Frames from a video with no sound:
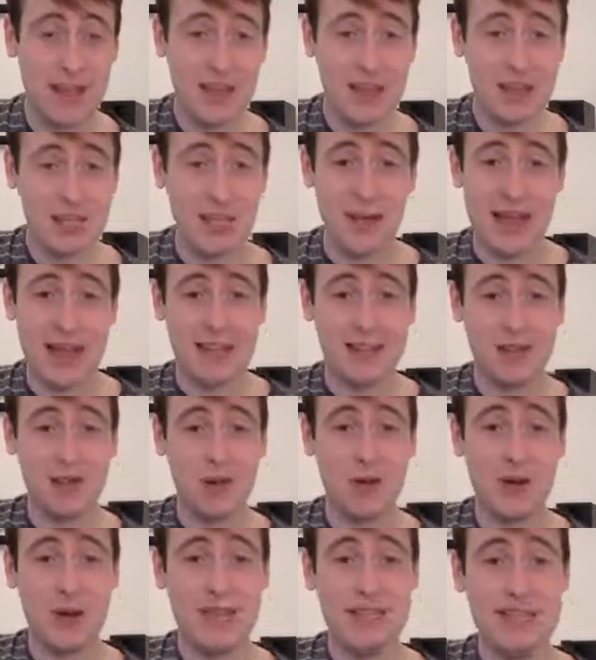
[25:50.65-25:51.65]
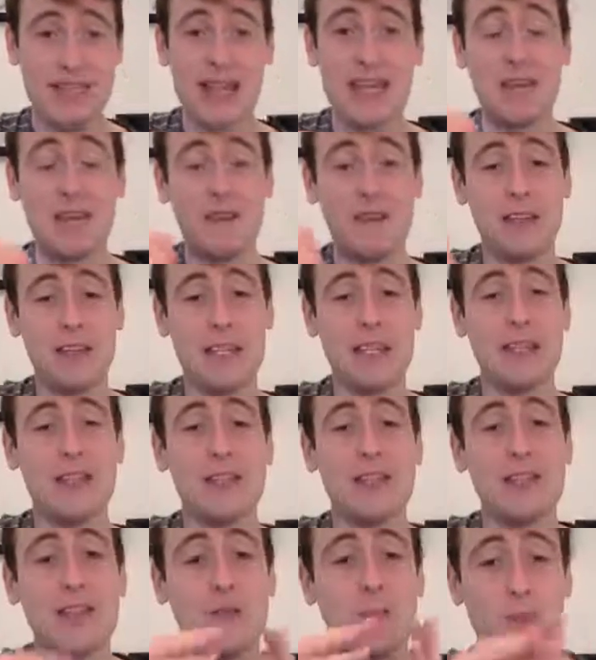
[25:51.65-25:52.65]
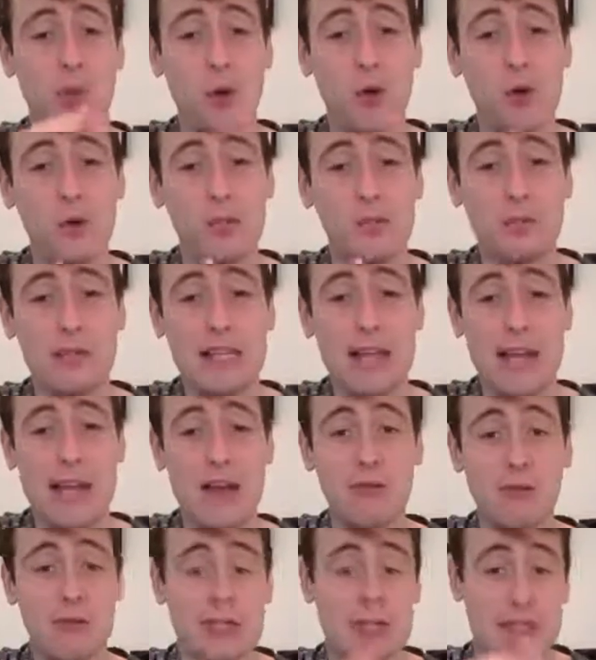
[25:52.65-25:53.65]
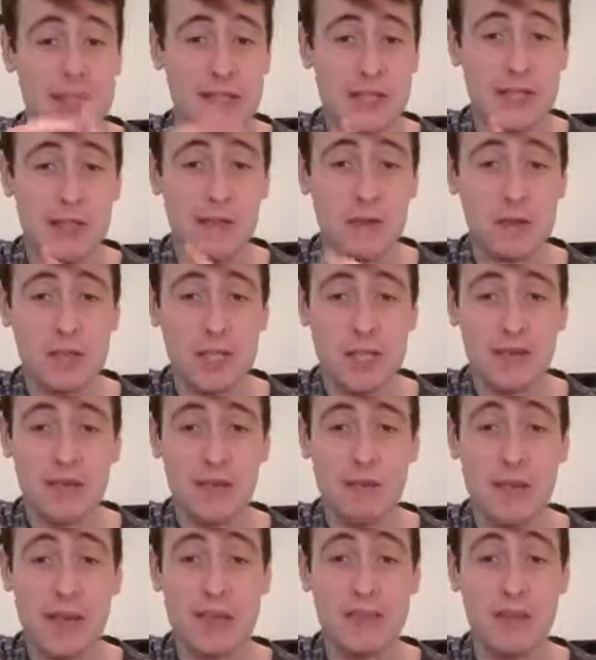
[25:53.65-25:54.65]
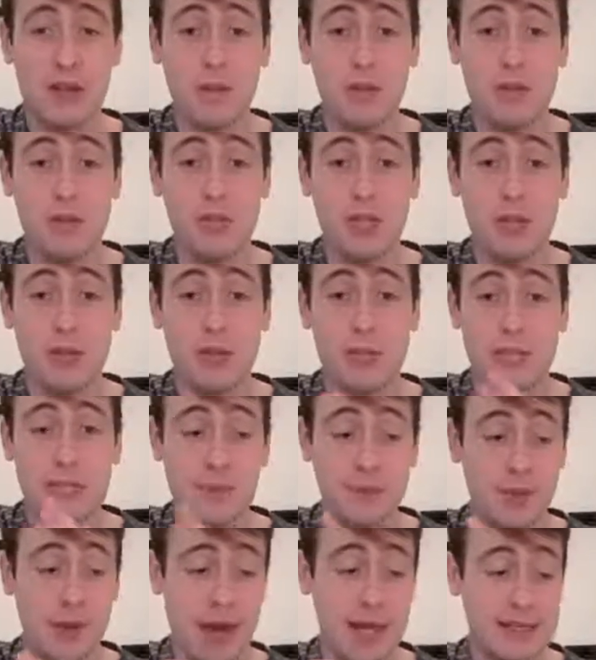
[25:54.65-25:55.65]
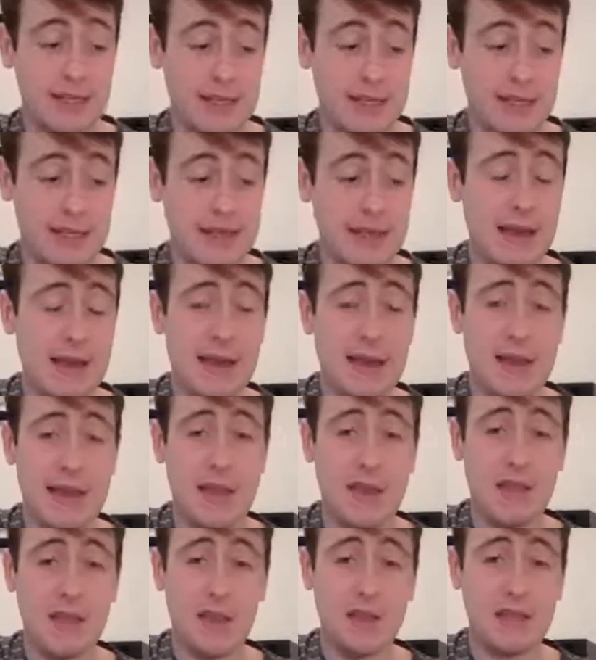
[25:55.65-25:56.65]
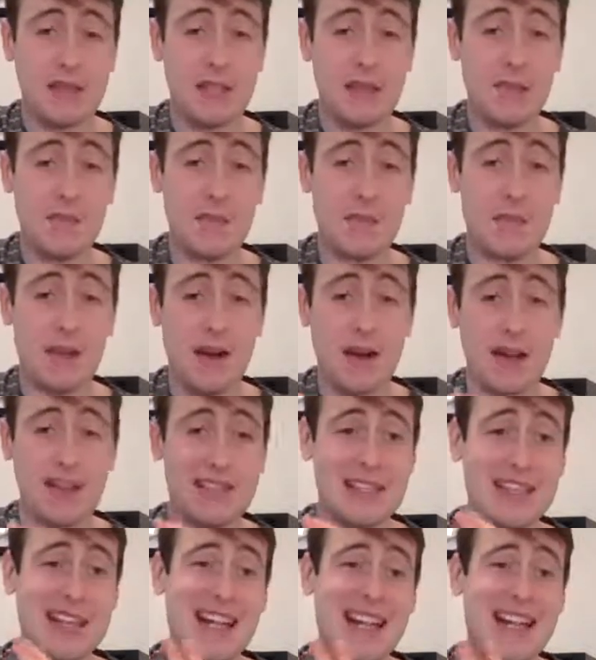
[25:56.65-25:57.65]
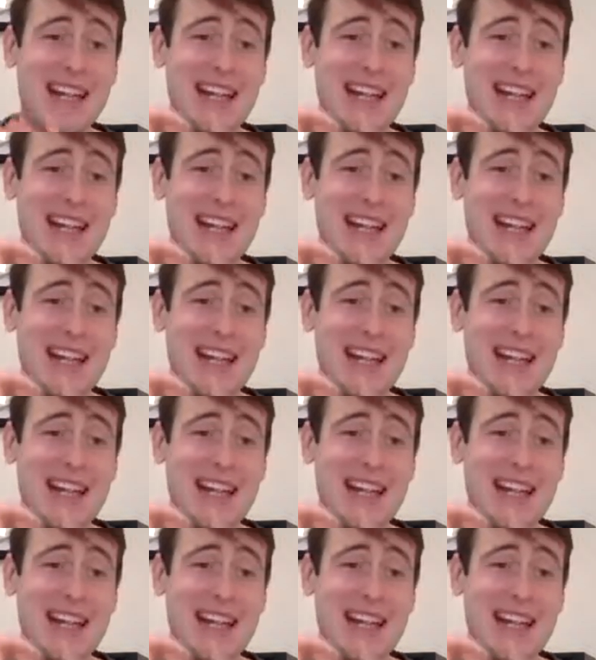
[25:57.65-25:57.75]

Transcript: So as I always say, if you need to, pause me now to give yourself the best opportunity to practice those different parts.